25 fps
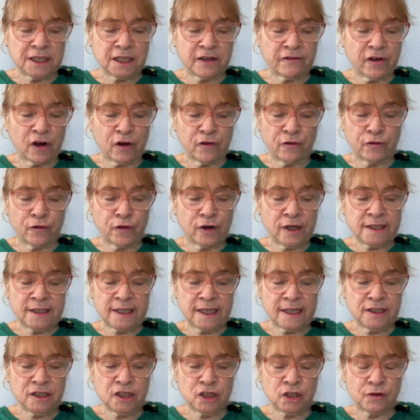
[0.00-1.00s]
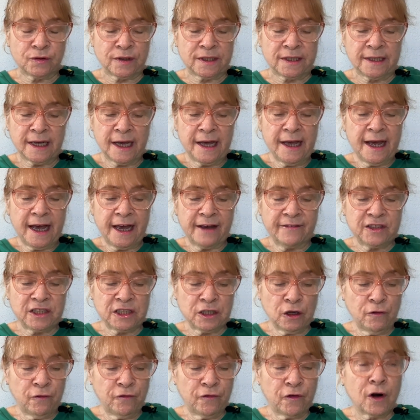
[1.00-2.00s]
of our friends' histories have
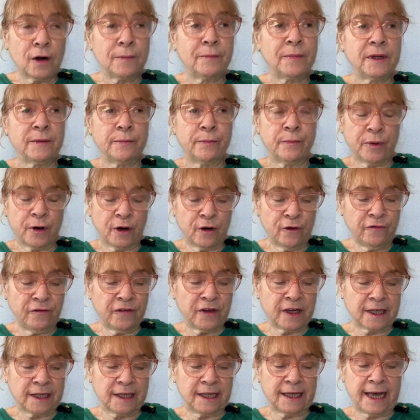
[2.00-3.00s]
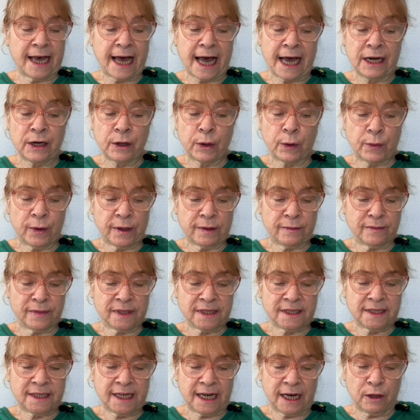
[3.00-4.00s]
so far been perfectly adequate,
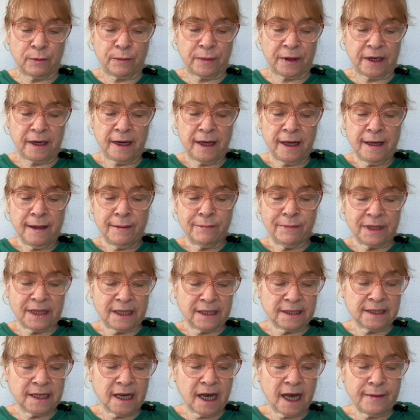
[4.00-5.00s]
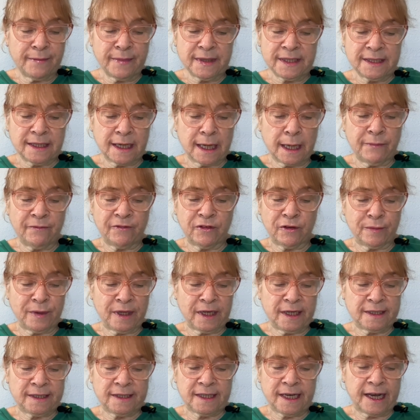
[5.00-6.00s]
Miss Talbot, but the time has come for me
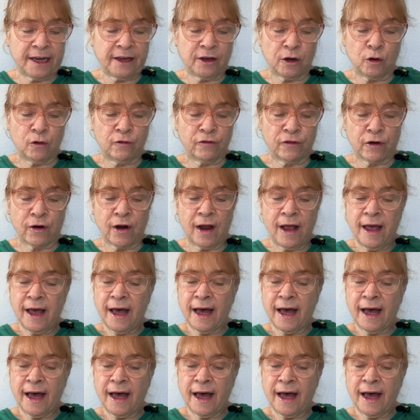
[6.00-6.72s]
to take over.